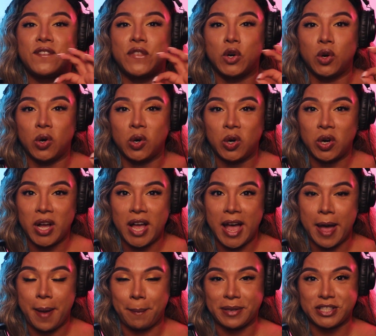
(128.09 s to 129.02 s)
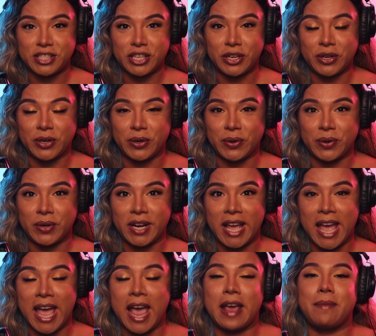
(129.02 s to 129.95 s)
full
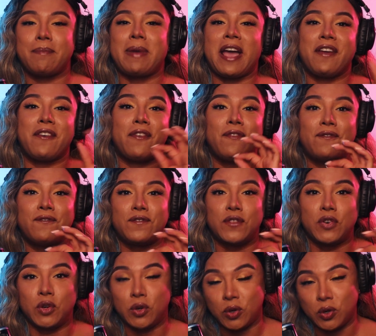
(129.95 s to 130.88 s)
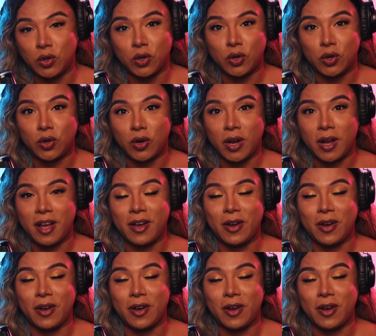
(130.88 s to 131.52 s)
episode and my full